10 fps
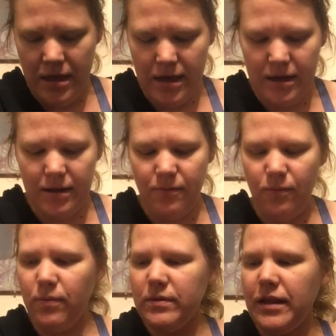
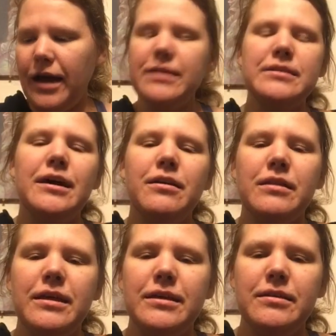And not until
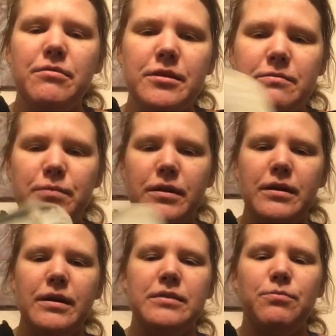the end of this
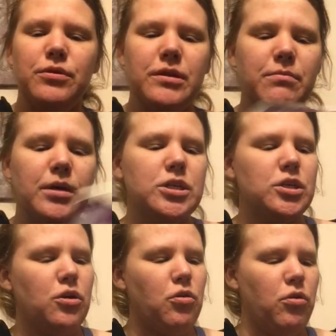book, and pretty much
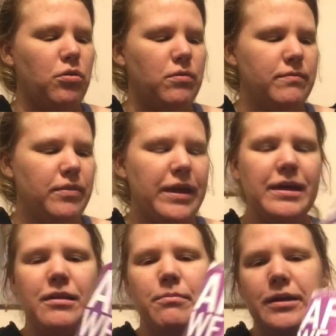like
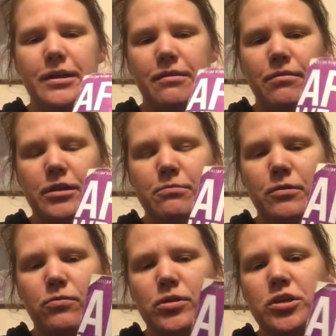in the beginning of this
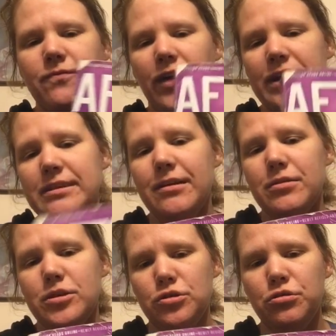book, where she finds
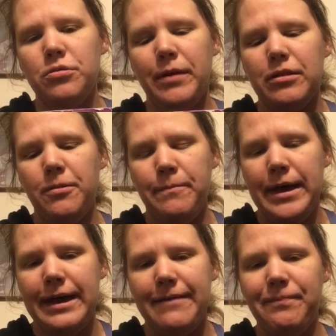out the truth about the
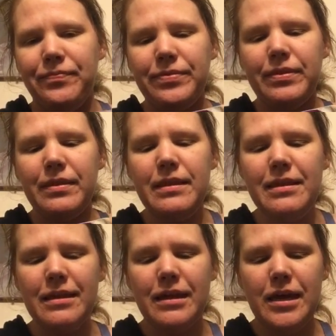bet.
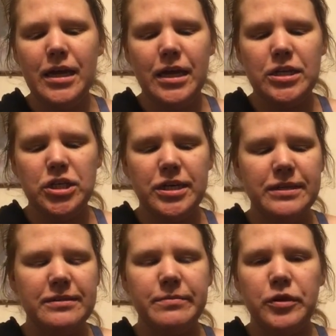And she
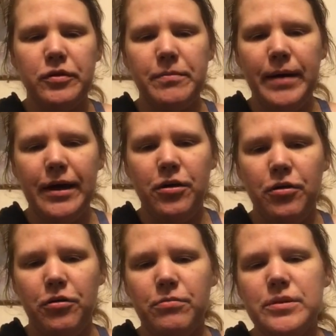ends up going back
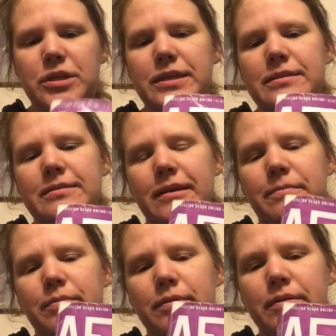home, and she ends
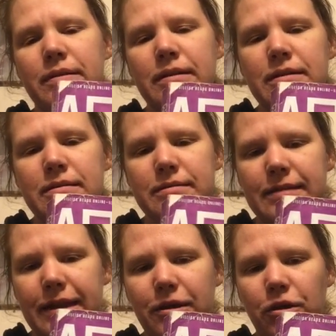up
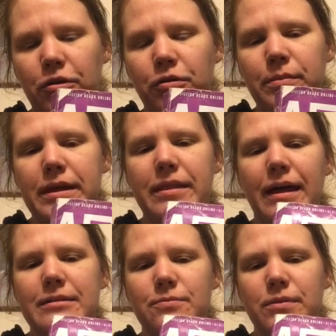staying home, and
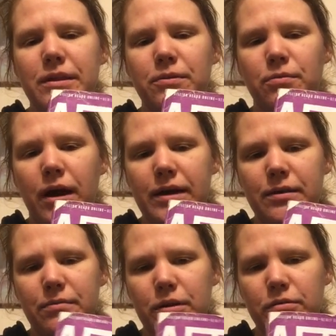that's when the
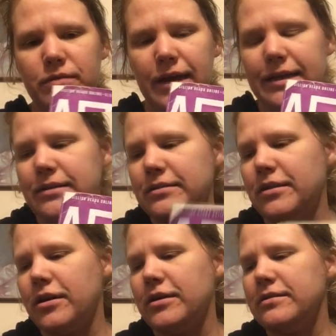rocket road kind of
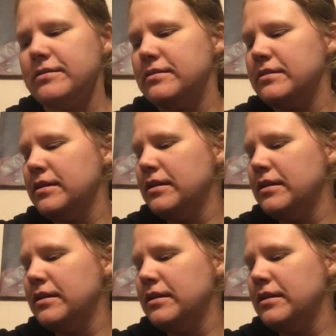starts.